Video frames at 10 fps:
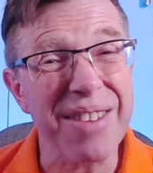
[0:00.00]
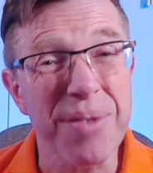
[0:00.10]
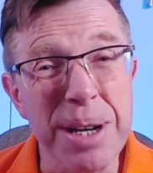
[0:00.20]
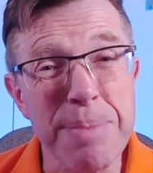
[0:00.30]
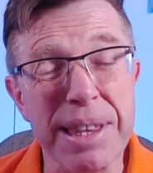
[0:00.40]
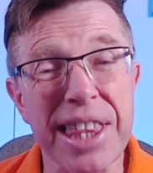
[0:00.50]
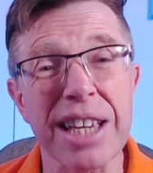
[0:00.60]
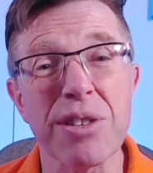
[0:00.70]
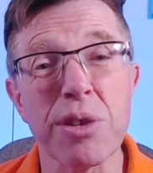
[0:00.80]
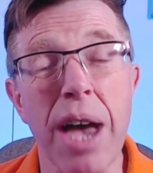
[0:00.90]
a really big
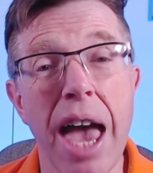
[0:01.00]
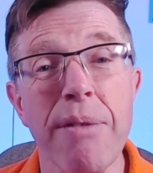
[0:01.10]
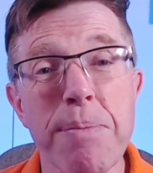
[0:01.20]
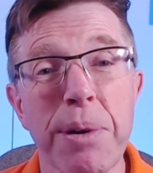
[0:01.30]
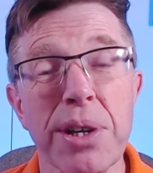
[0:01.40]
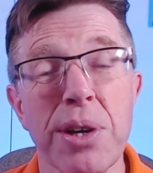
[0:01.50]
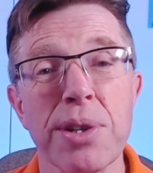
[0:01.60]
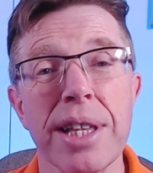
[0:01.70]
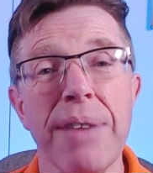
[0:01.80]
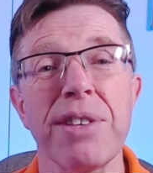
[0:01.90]
thank you to everybody
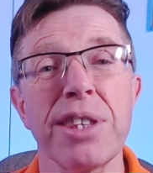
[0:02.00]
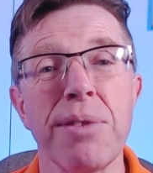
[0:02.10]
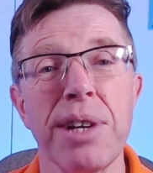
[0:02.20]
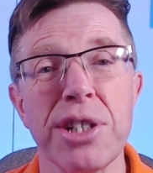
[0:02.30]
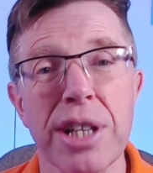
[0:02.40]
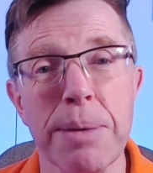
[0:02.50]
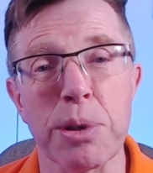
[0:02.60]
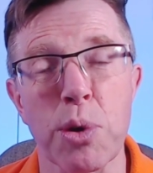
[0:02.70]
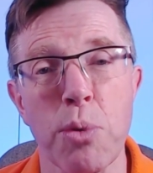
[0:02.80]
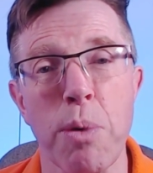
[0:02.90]
who's left a donation in my
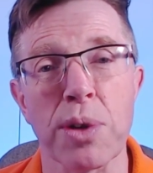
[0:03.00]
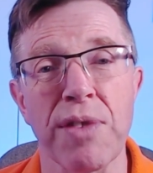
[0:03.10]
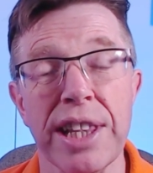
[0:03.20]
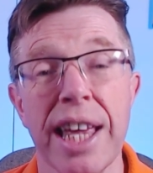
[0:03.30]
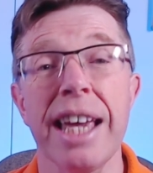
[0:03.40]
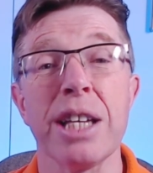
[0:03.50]
Toolbox Fund.